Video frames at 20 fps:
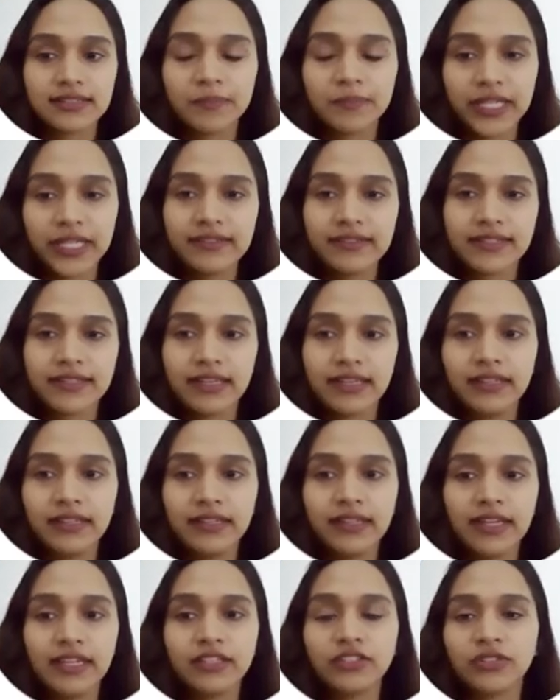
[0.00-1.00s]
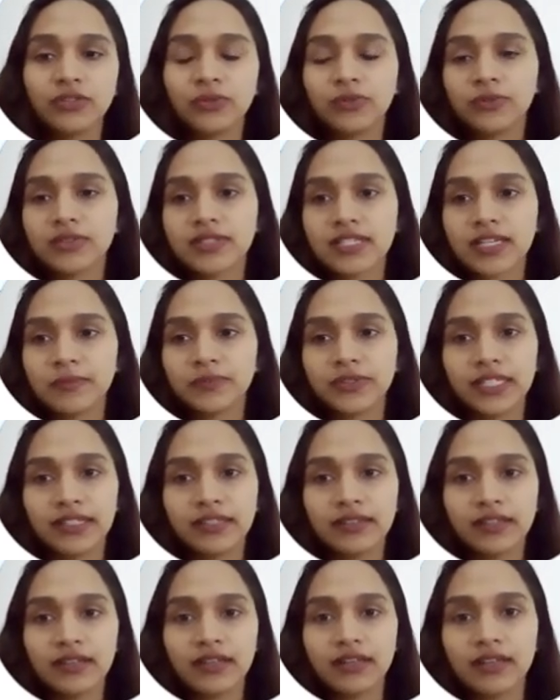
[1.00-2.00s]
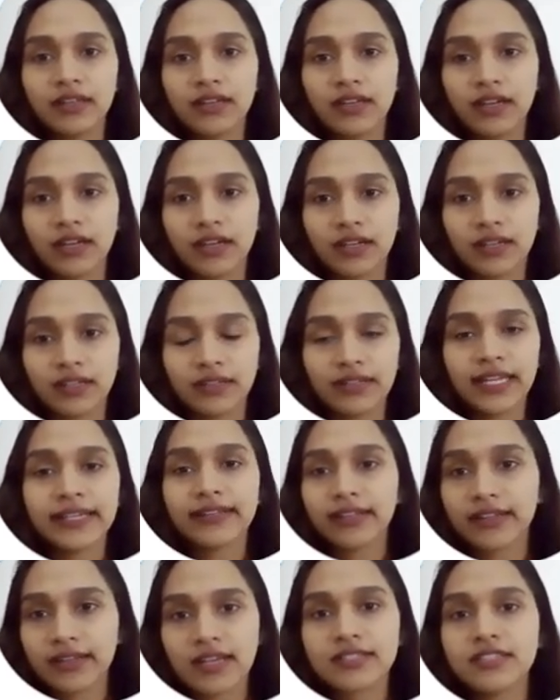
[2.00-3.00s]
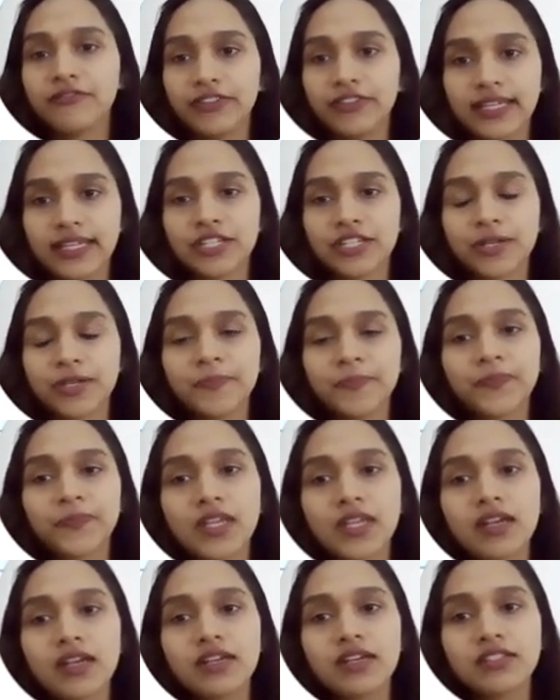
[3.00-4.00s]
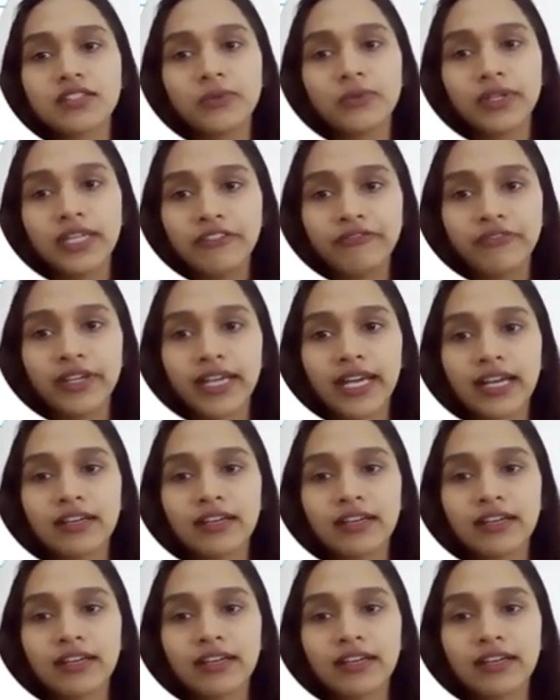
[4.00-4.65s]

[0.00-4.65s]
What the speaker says: the pre-training into something like classification. So if we